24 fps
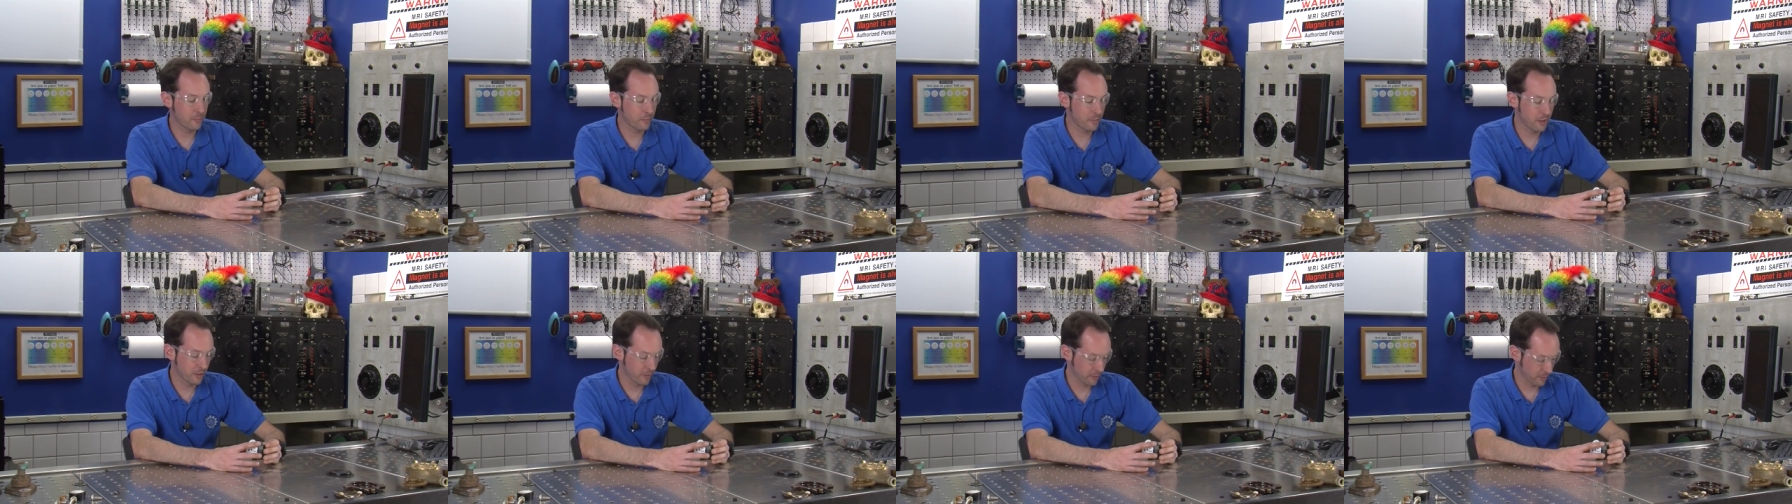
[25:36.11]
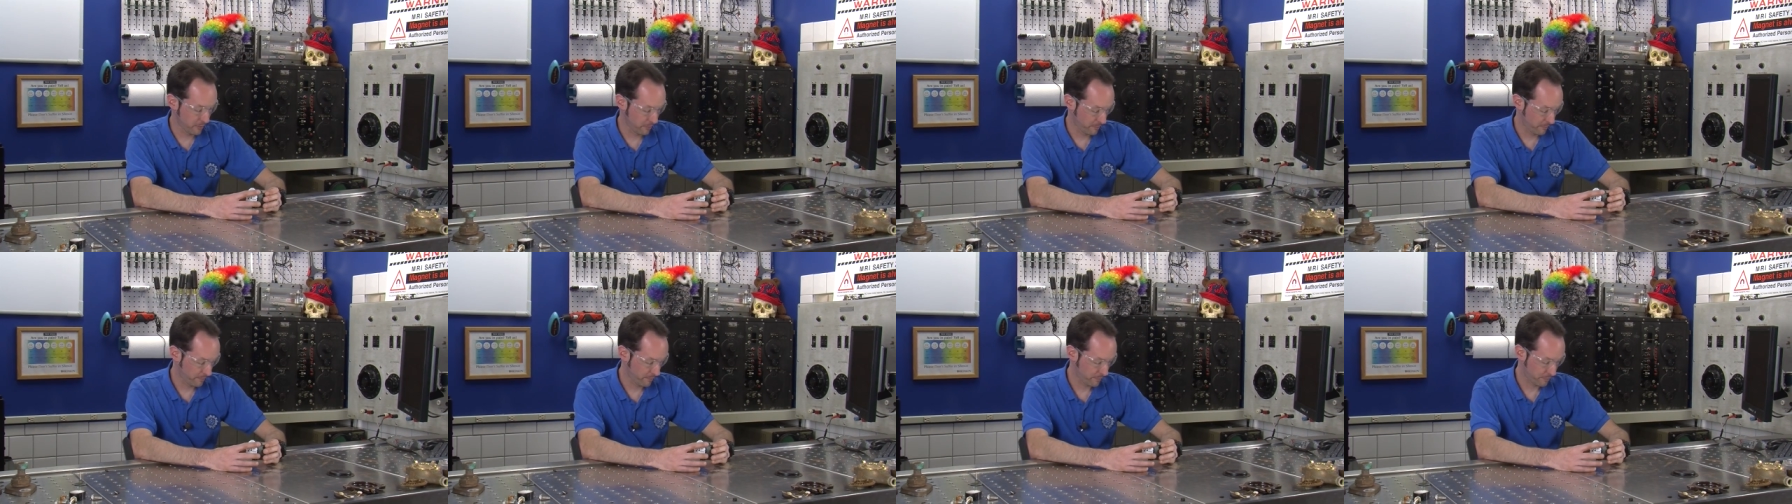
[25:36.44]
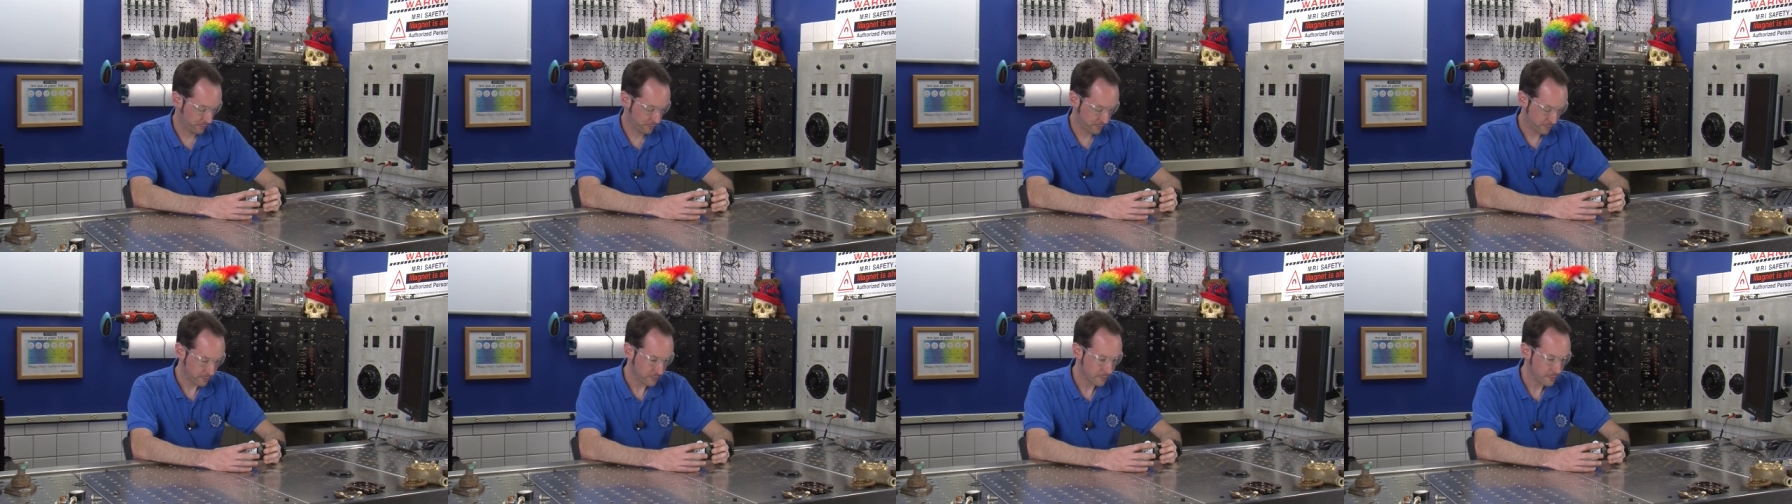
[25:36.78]
meter
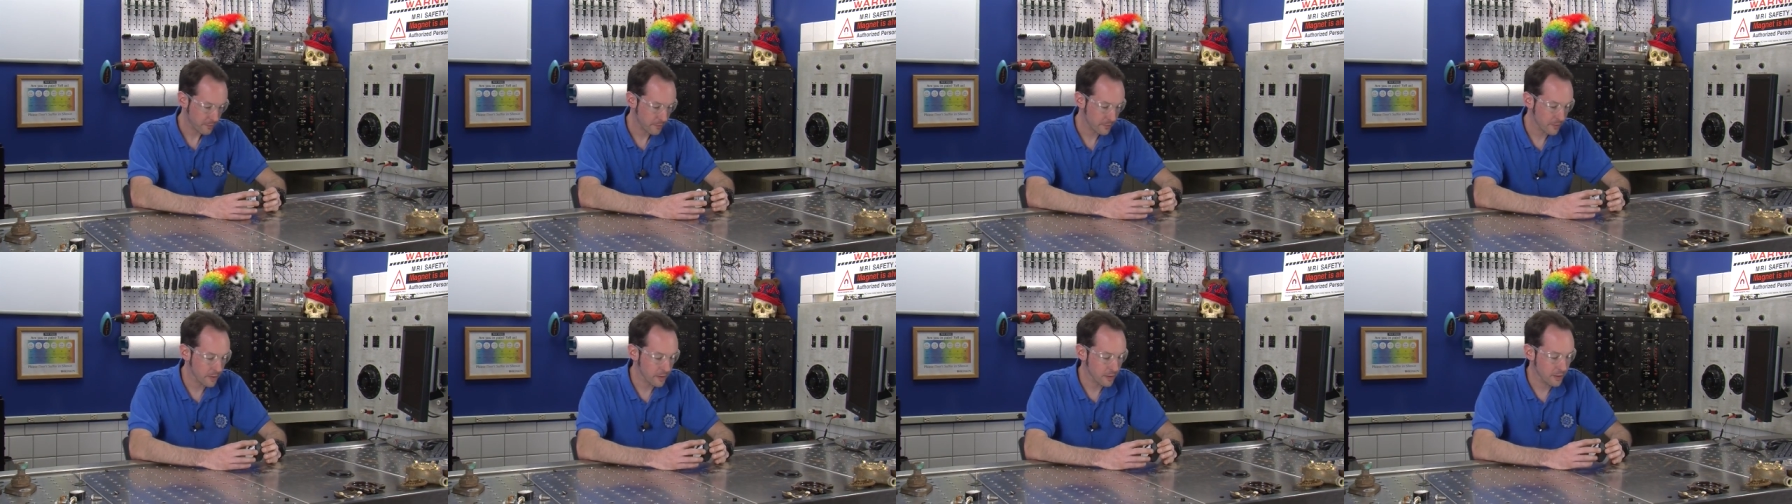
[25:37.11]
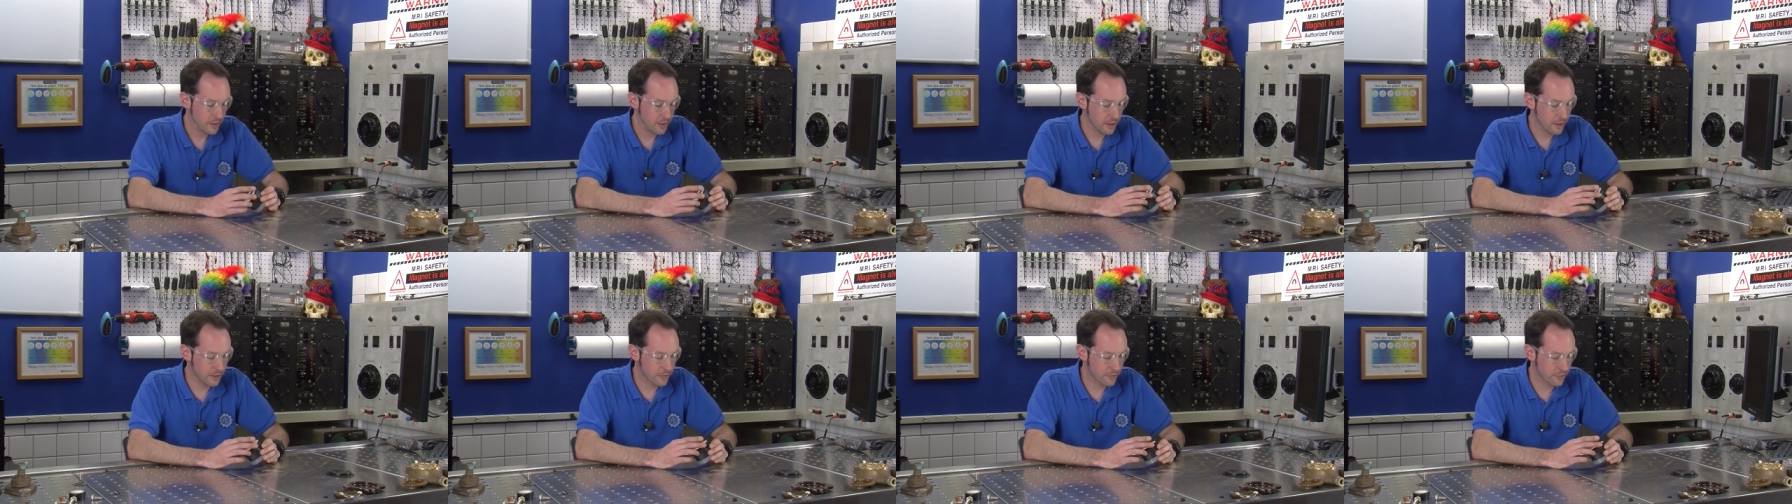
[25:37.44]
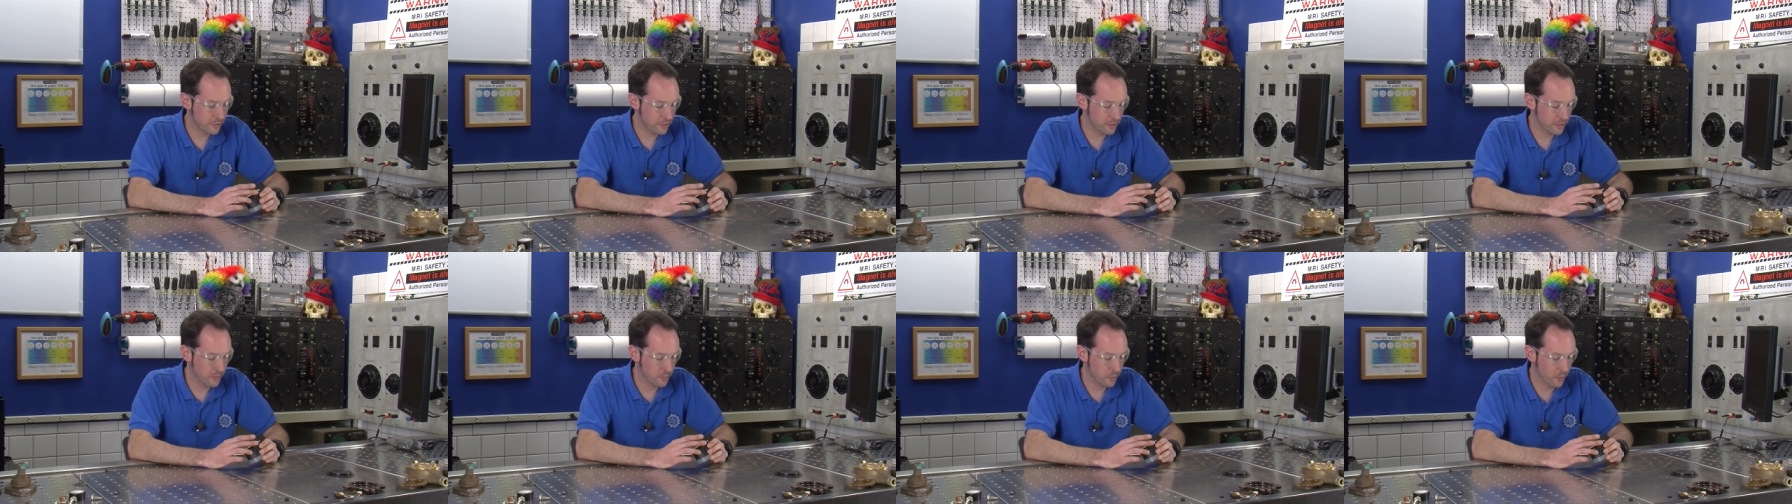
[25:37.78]
and
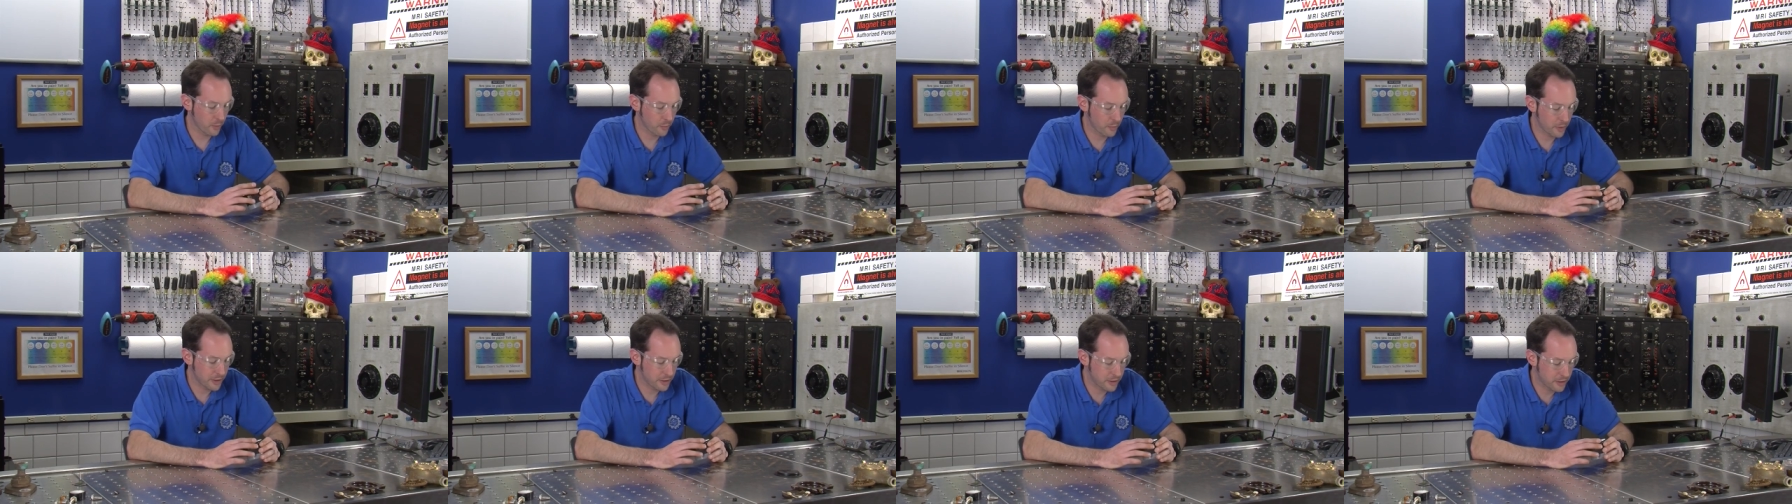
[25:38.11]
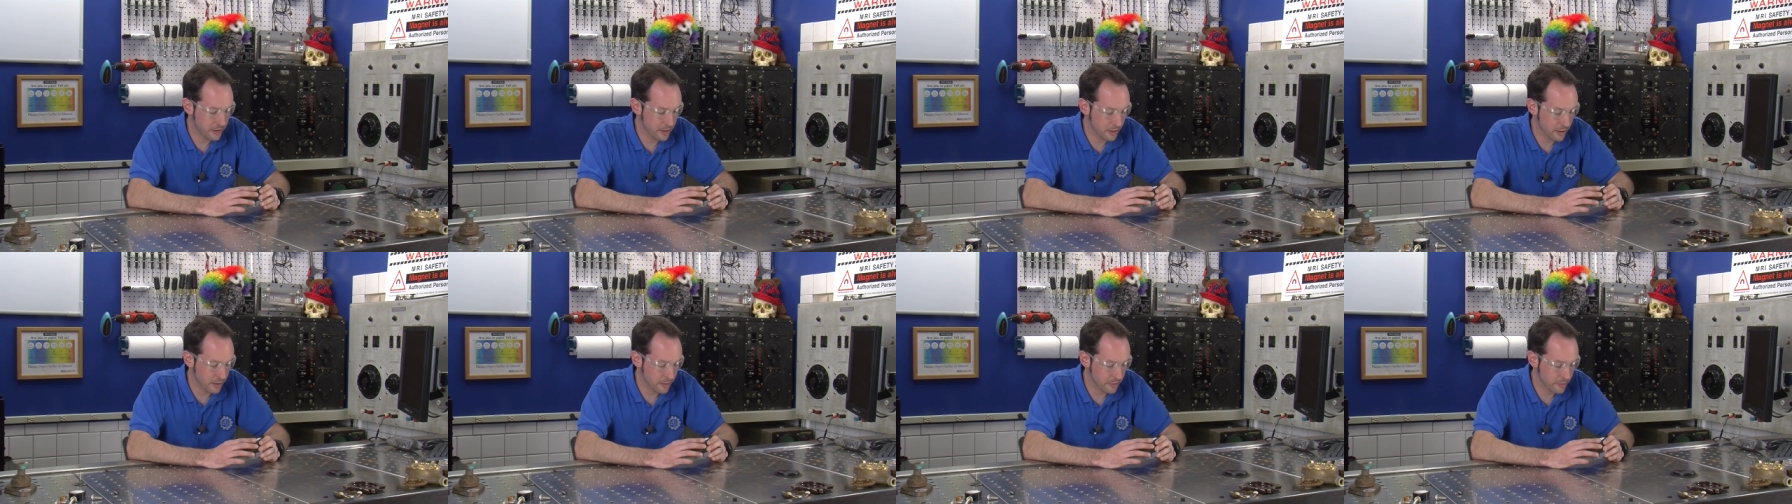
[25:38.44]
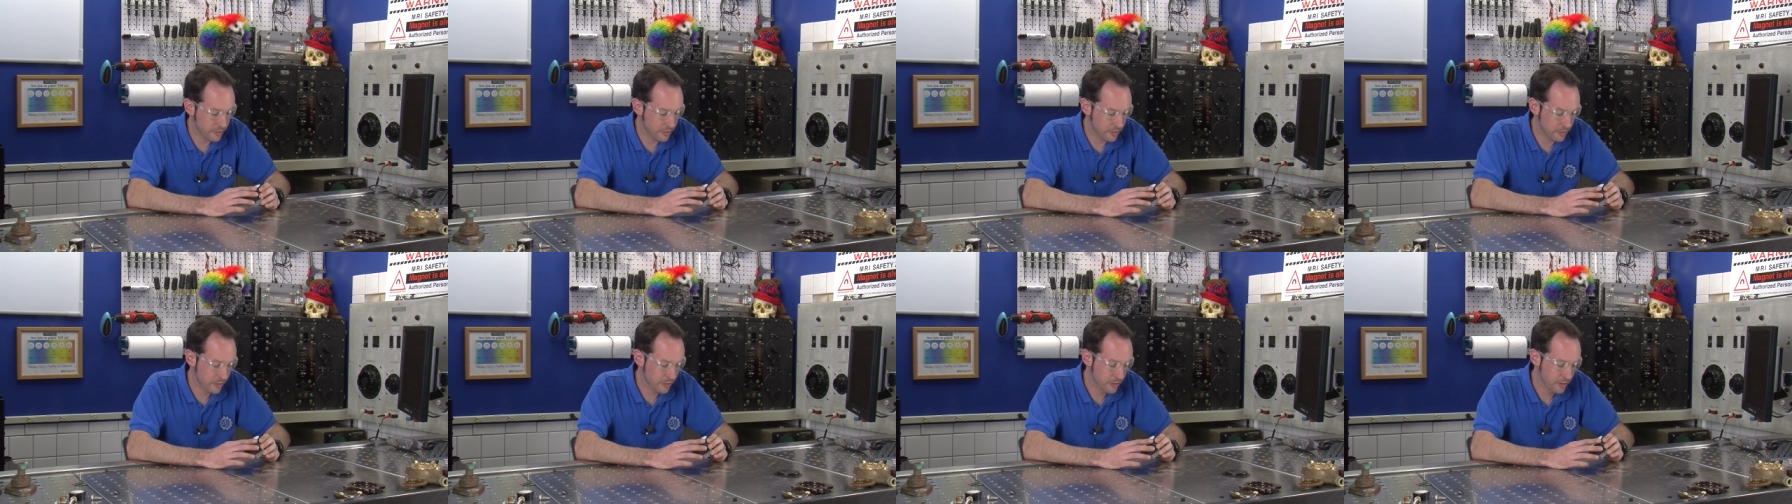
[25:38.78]
see what we
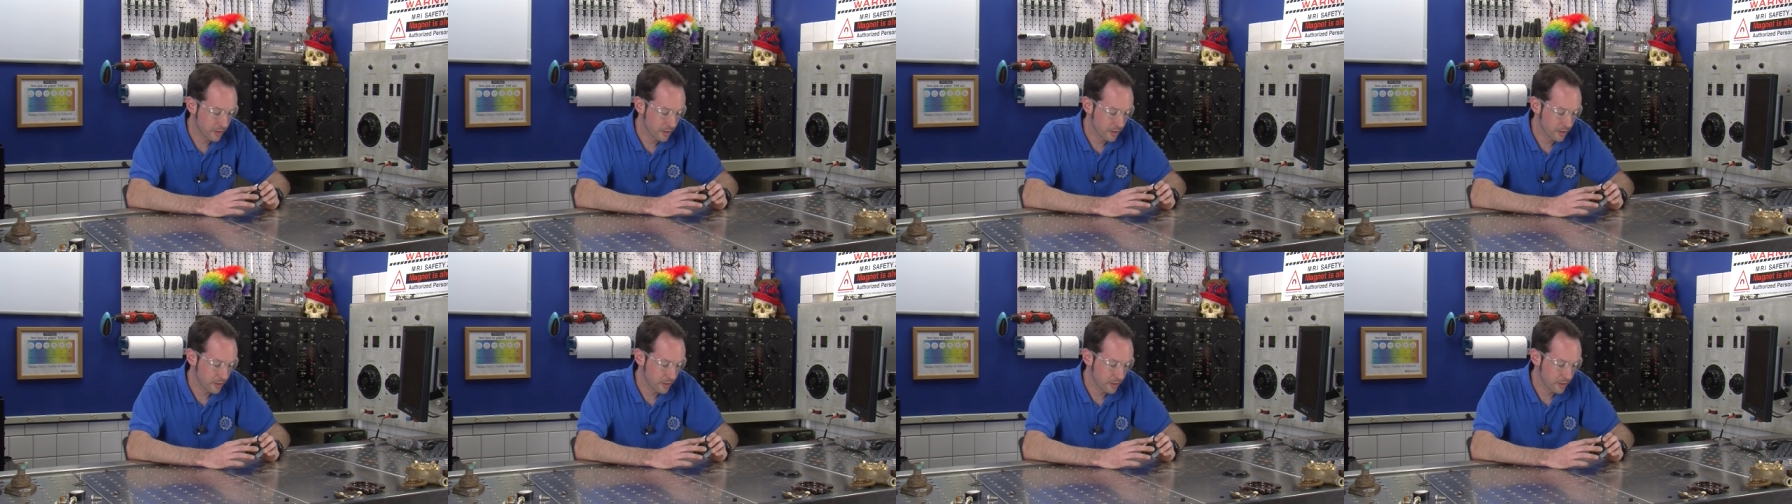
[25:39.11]
get.